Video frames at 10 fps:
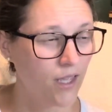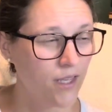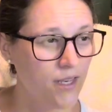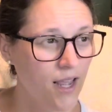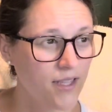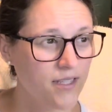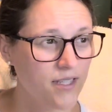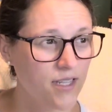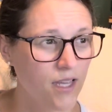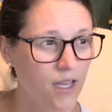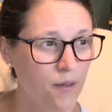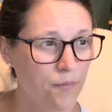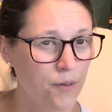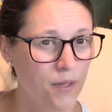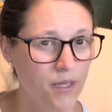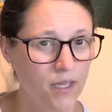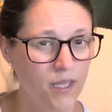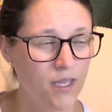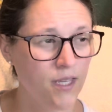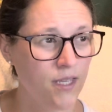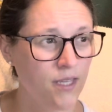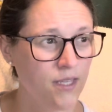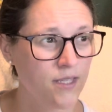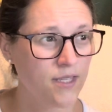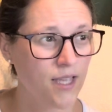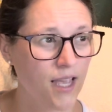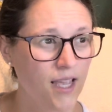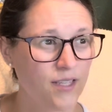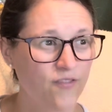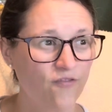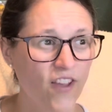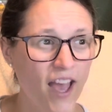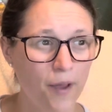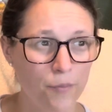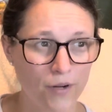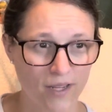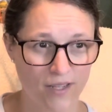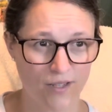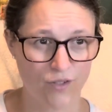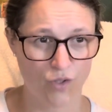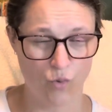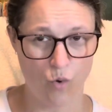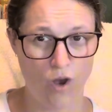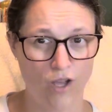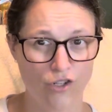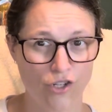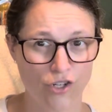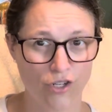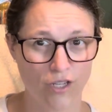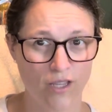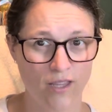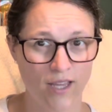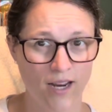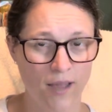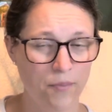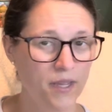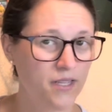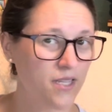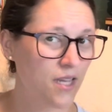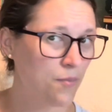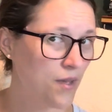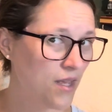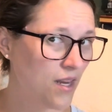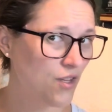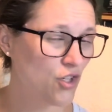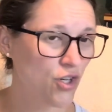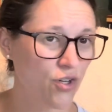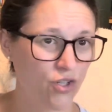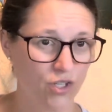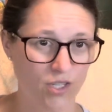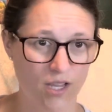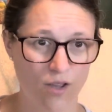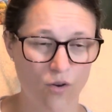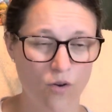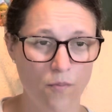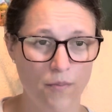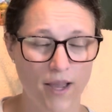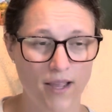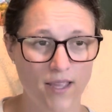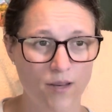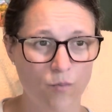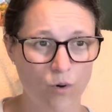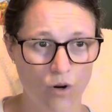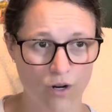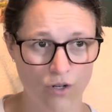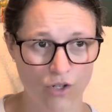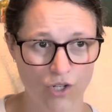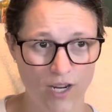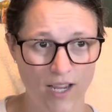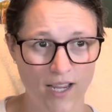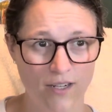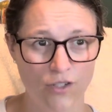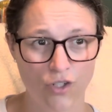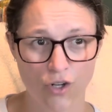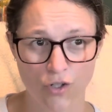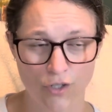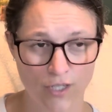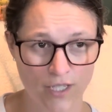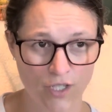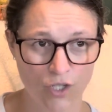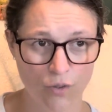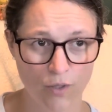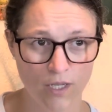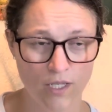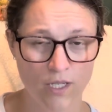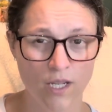Next up is a fabric swatch that I picked up at a church sale back in March. I had $1 into it.